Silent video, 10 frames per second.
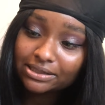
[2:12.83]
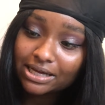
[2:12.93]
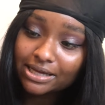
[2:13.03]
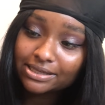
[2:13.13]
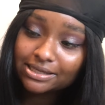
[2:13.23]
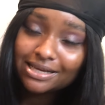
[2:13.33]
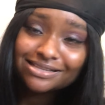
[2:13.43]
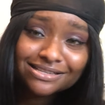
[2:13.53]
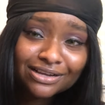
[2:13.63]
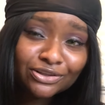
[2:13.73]
Like,
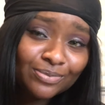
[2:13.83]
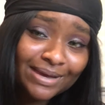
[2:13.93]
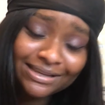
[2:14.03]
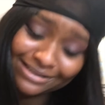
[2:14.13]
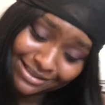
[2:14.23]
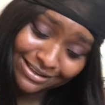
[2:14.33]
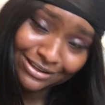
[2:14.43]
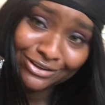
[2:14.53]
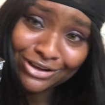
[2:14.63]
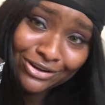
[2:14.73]
it's like a little bandana.
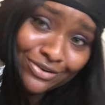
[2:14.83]
And y'all know